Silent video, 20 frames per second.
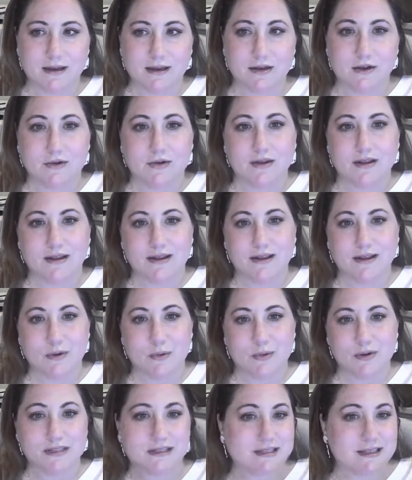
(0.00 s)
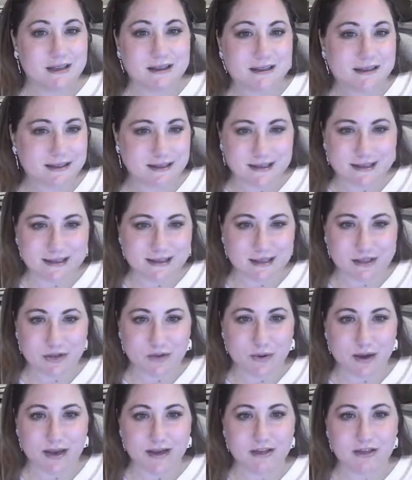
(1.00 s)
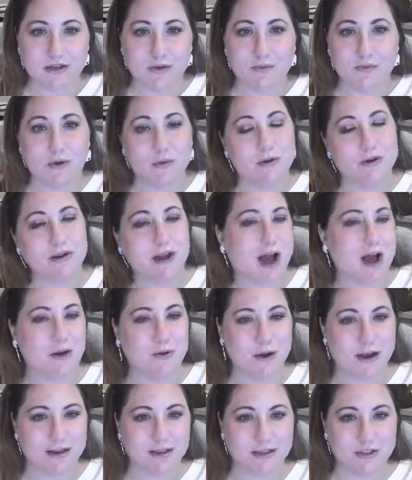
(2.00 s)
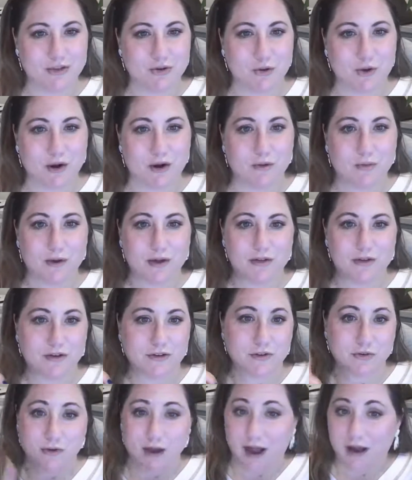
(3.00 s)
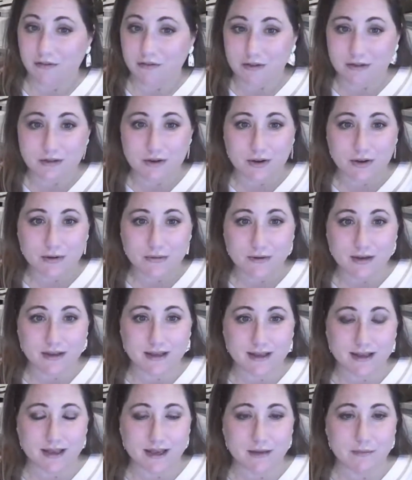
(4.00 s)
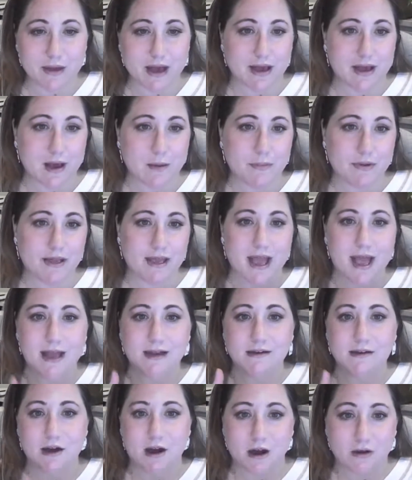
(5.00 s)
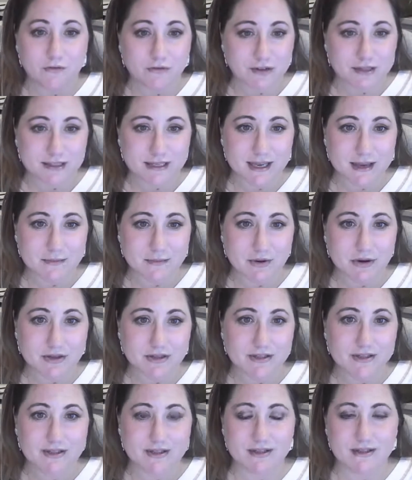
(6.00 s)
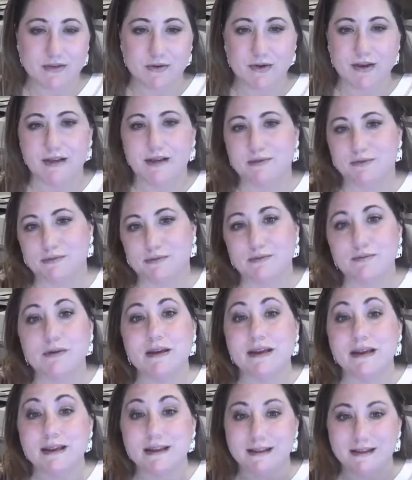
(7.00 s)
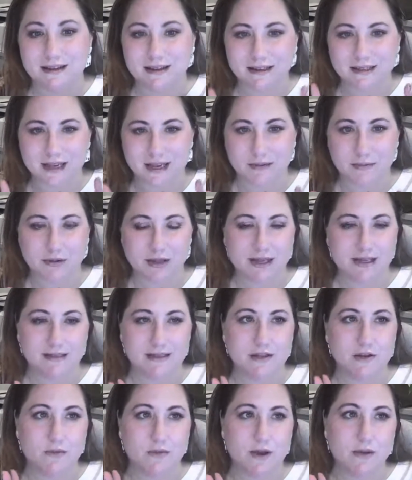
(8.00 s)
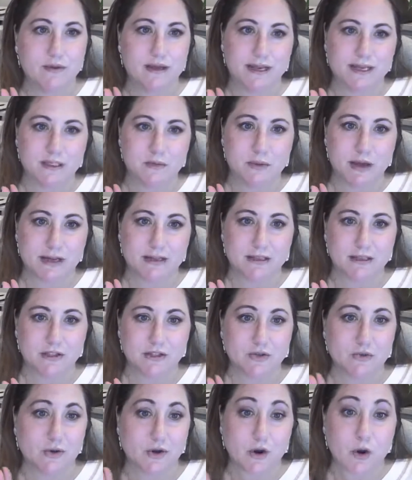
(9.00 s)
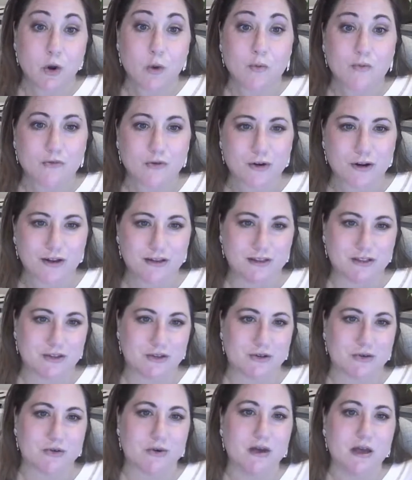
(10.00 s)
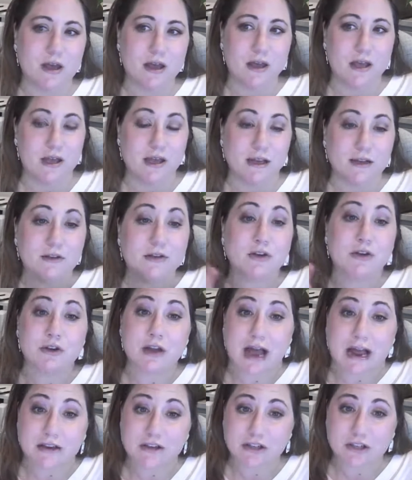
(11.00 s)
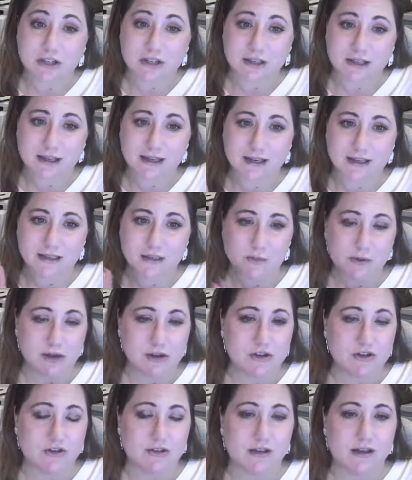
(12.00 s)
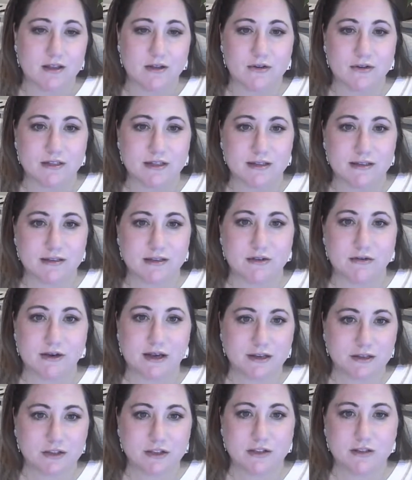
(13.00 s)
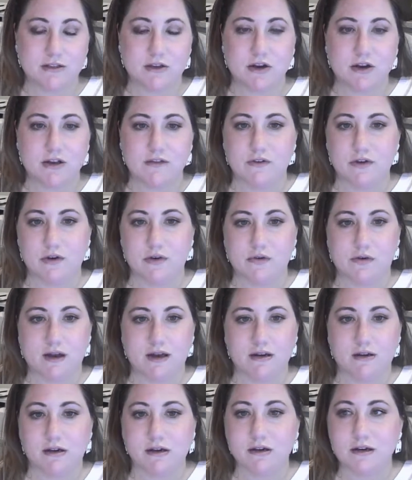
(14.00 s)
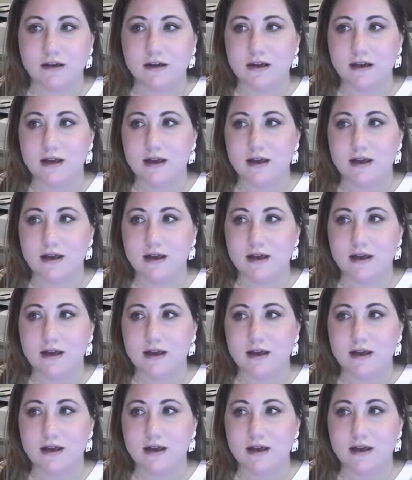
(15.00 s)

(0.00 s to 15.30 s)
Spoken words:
you know, we're still in this situation where we're not quite sure whether travel is going to really kick back up again, conferencing in person is going to really take place in the way we expect it to or hope for it to. Internationally, especially, those considerations are even greater.